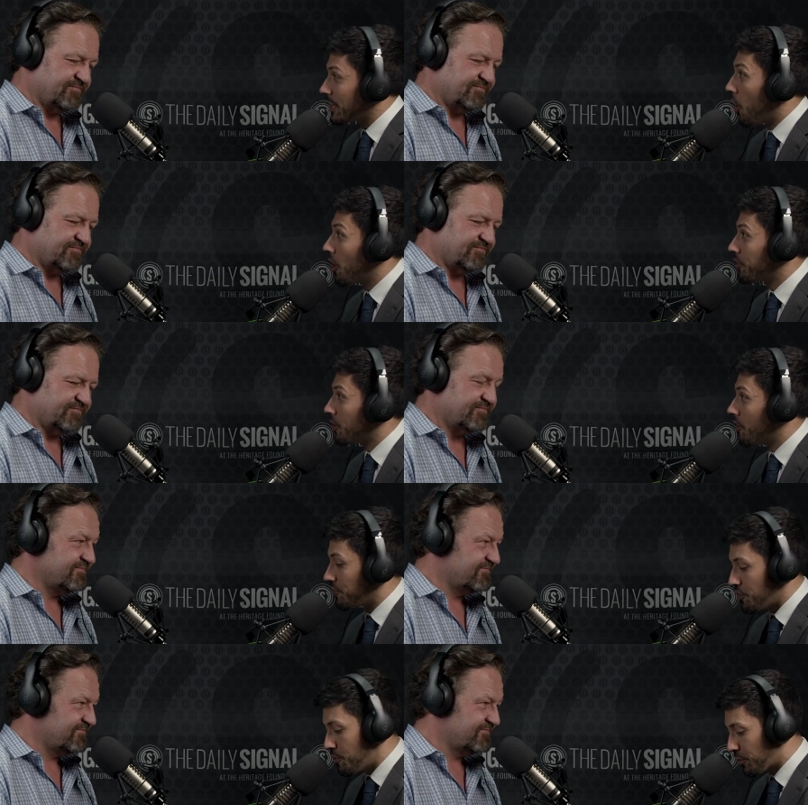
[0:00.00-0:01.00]
Speaker 1: and the author
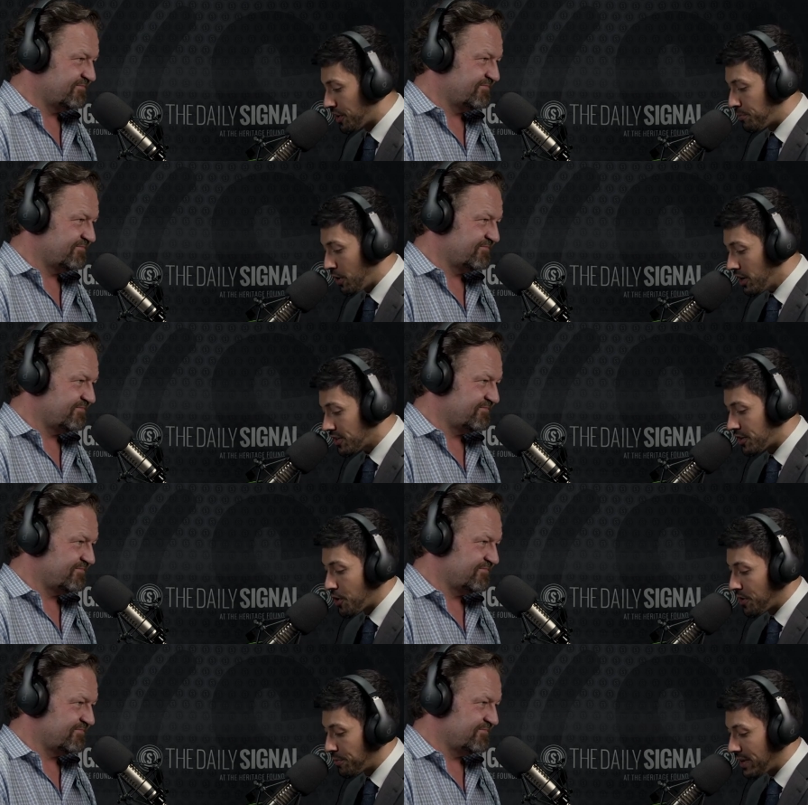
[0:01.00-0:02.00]
of numerous books, the
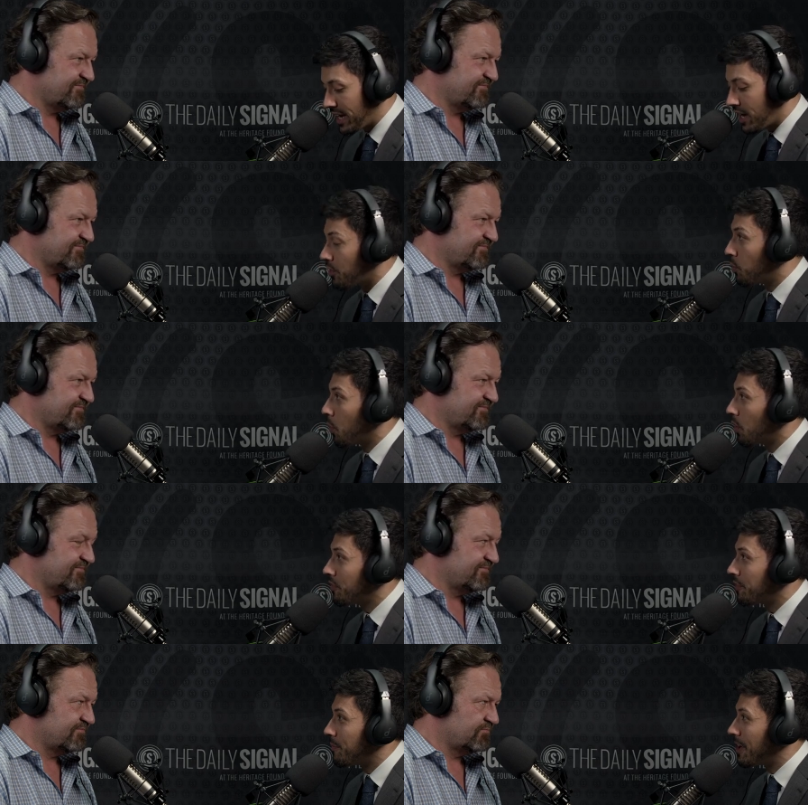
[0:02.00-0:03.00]
newest being The
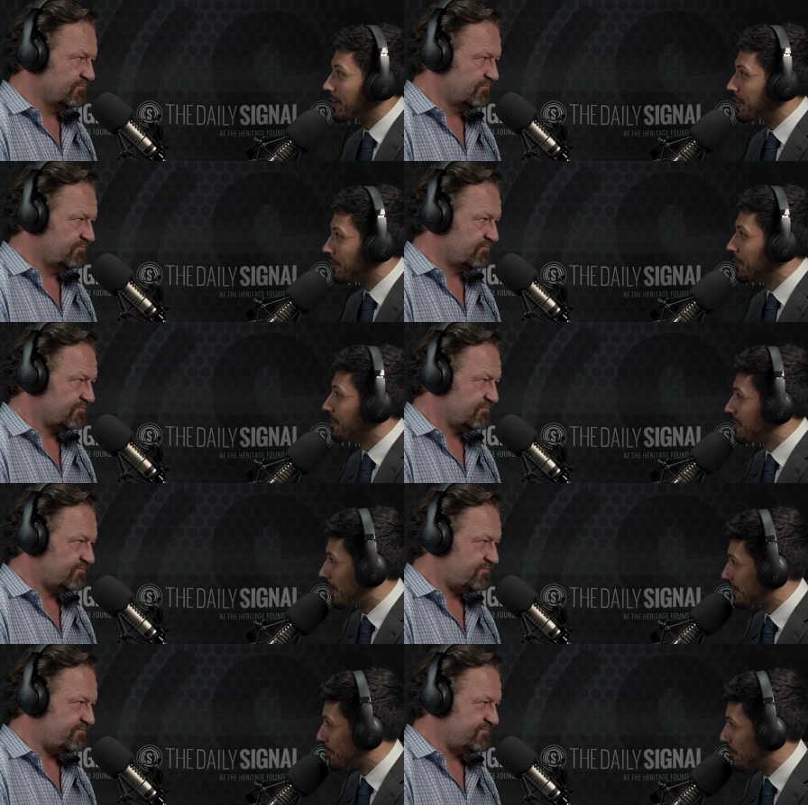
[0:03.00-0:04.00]
War for America's Soul.
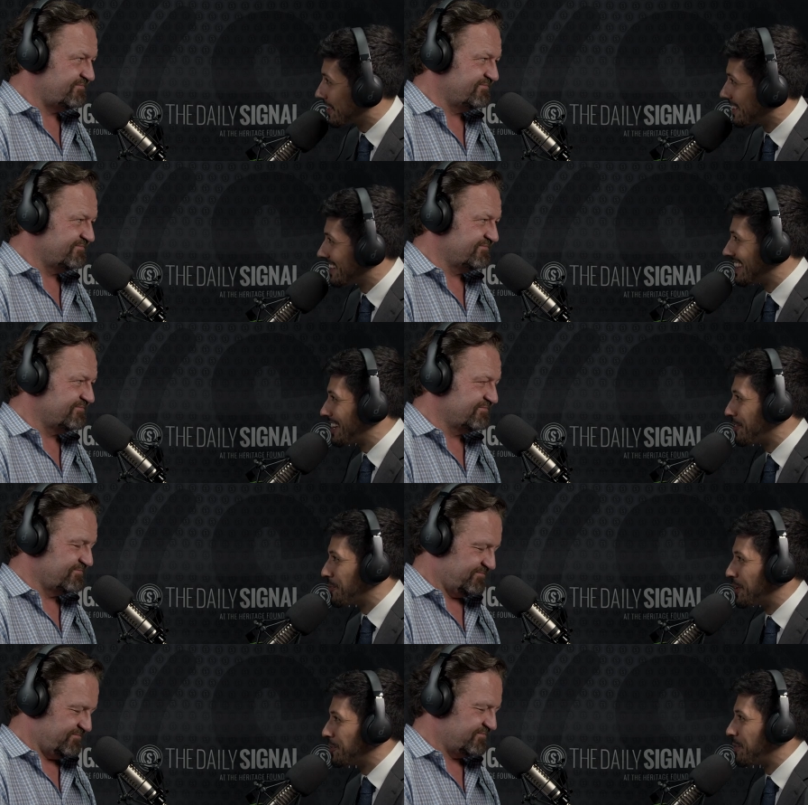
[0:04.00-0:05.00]
Dr. Gorka, thank you
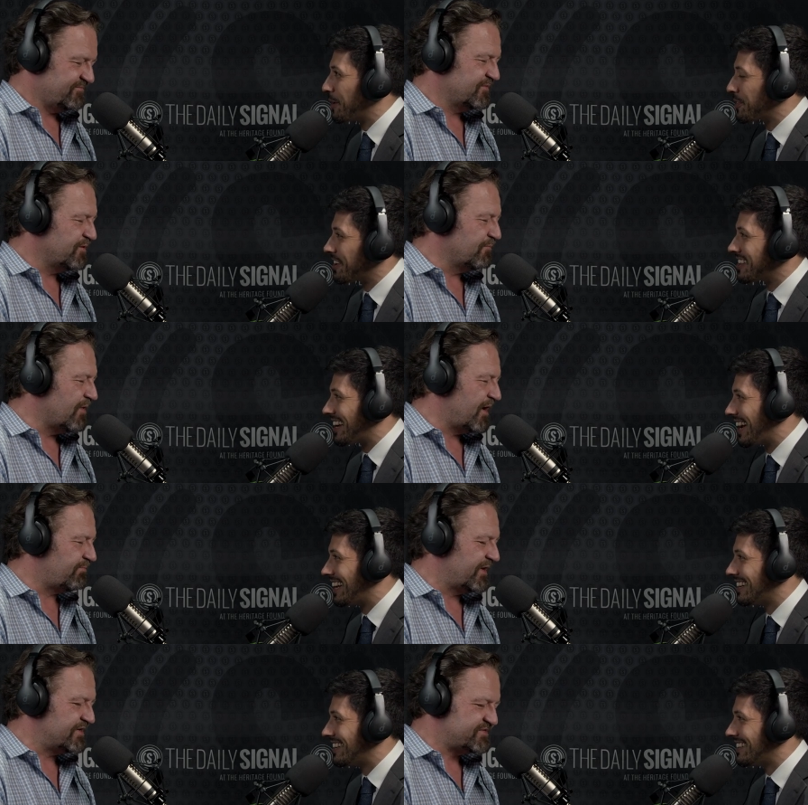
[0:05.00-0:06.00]
so much for being with us
Speaker 2: today.
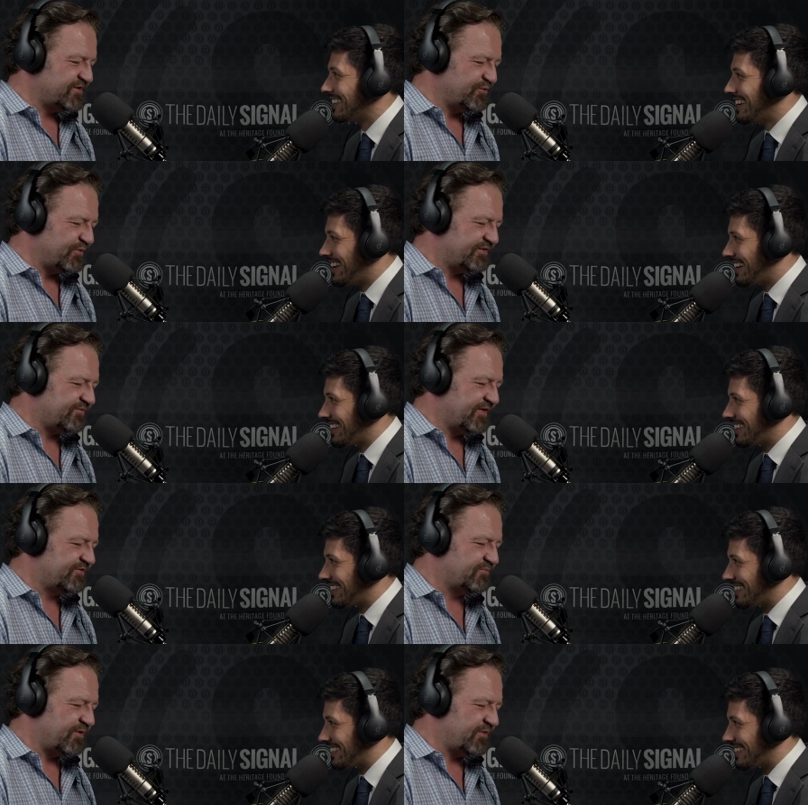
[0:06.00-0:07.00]
My pleasure. Always
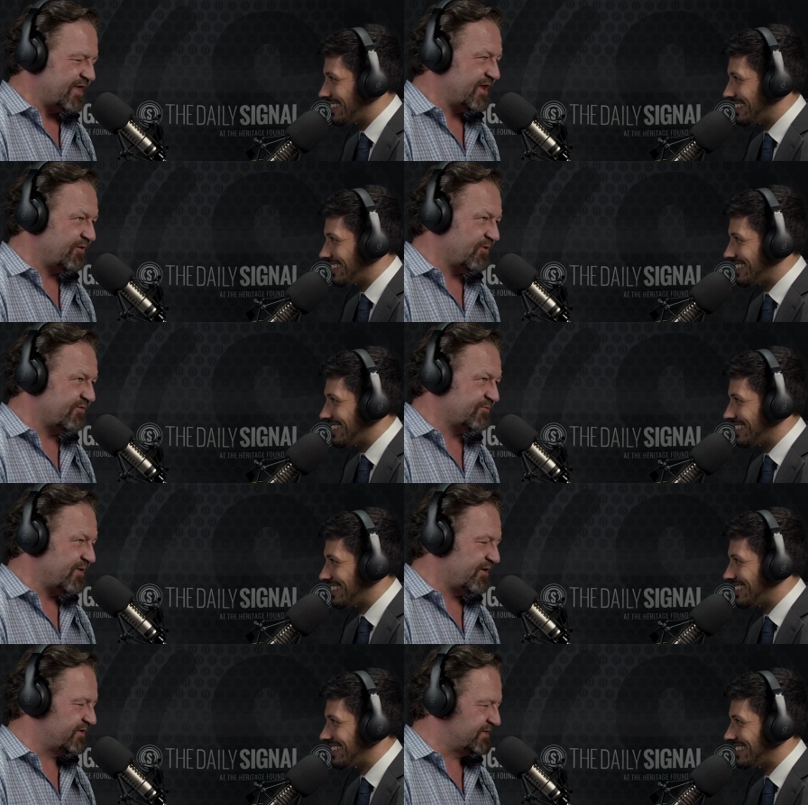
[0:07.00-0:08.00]
fun to be with anyone
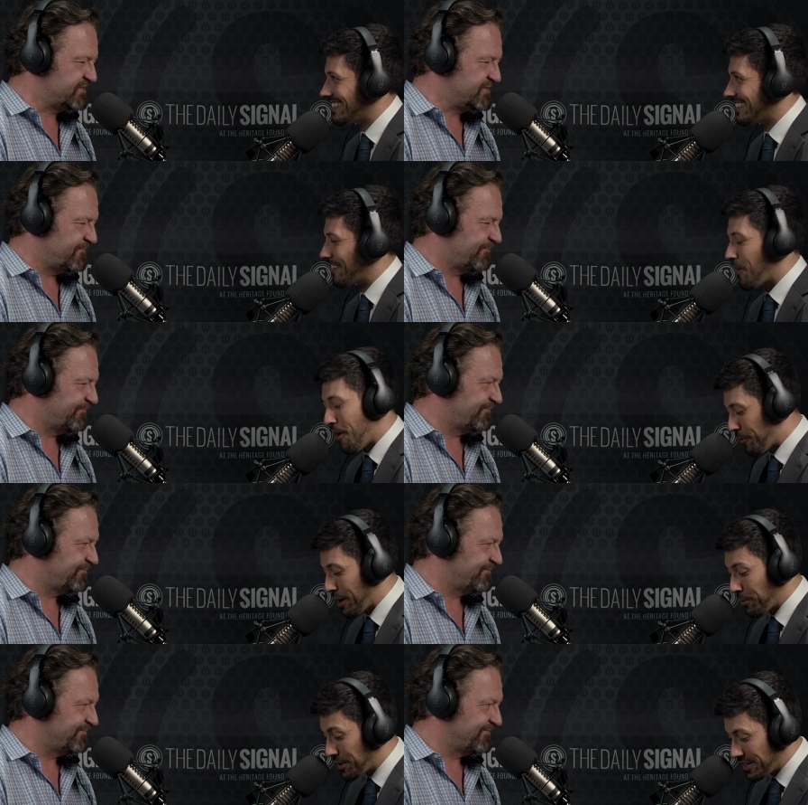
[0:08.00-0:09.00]
from Heritage.
Speaker 1: Well,
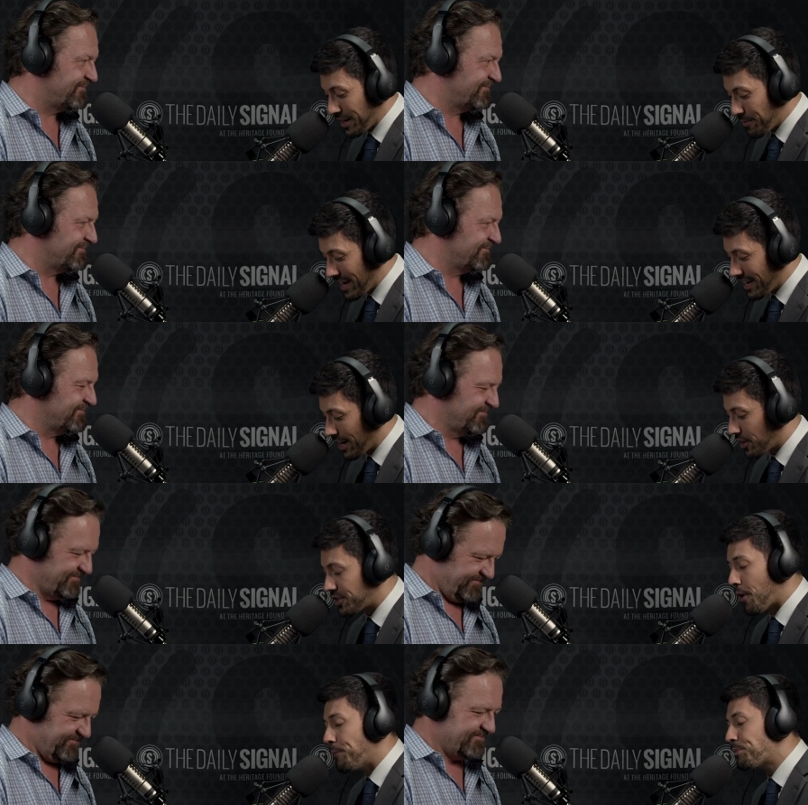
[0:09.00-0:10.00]
we appreciate you being
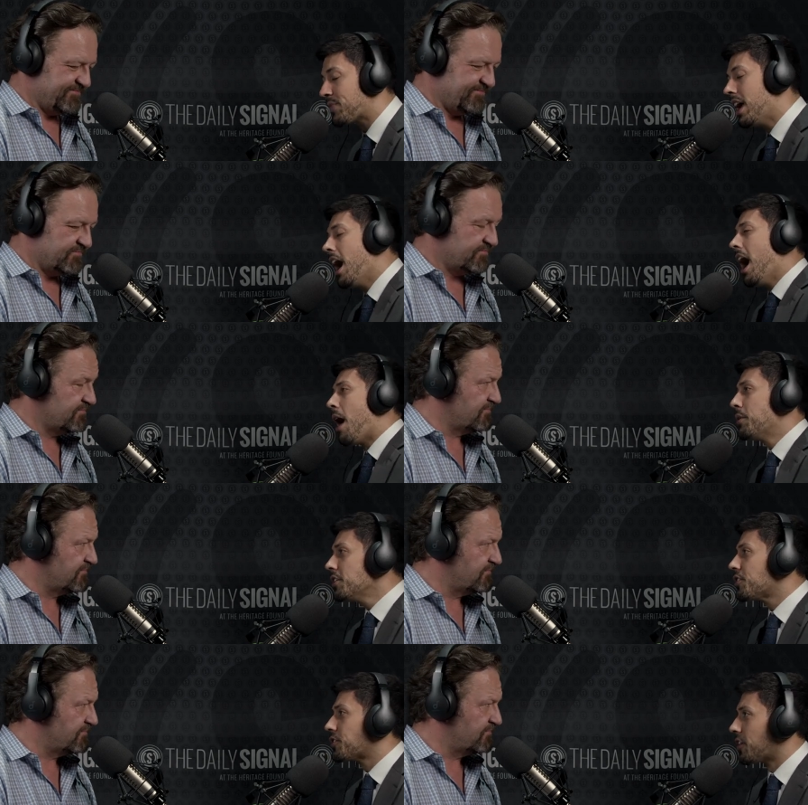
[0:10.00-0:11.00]
here. So I
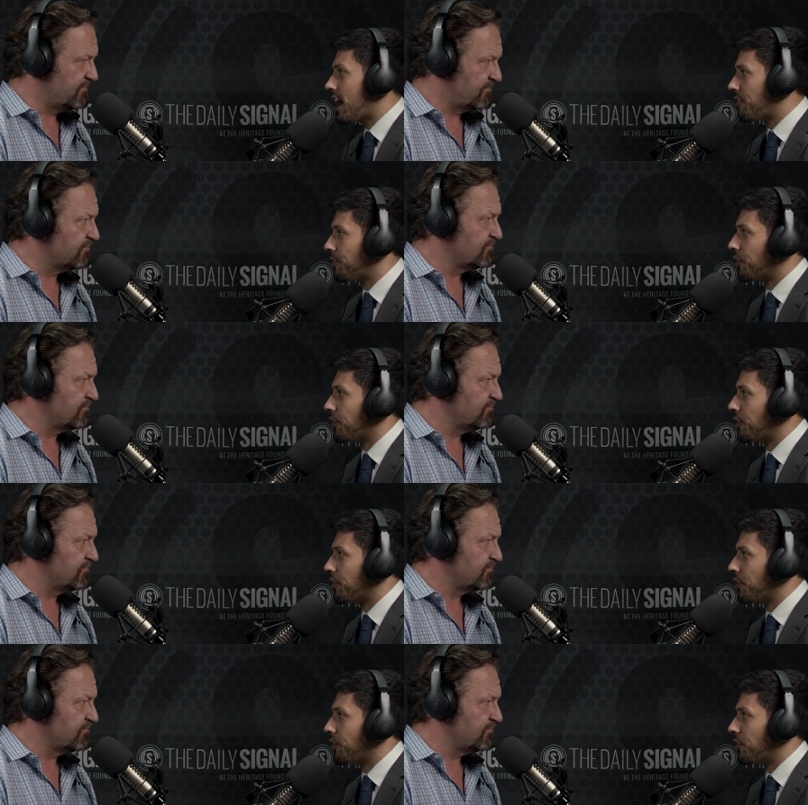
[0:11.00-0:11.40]
wanted to start out